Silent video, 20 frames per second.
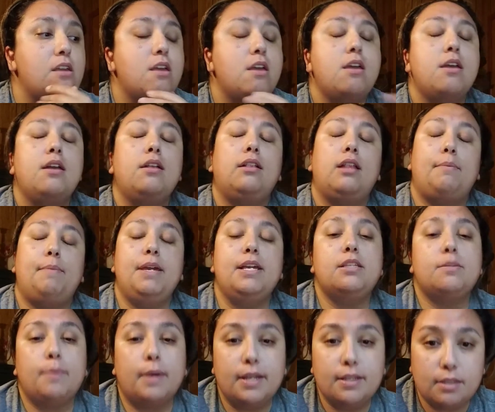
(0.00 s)
Let me
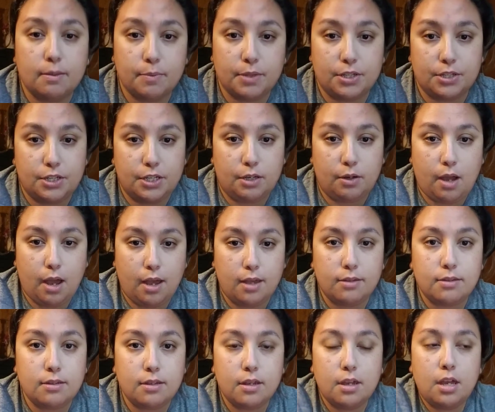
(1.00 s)
explain something to you
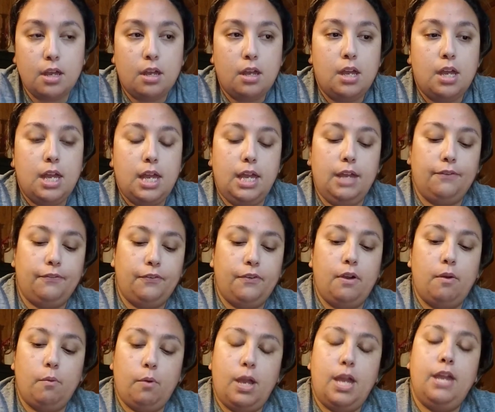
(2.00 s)
guys.
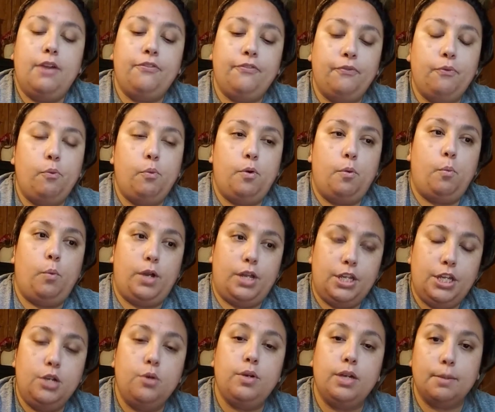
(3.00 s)
If when
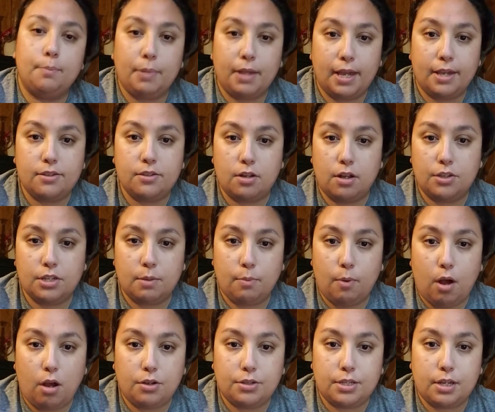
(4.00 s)
you get placed on
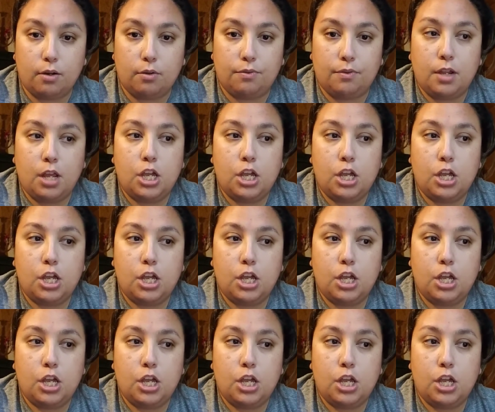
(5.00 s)
Suboxone,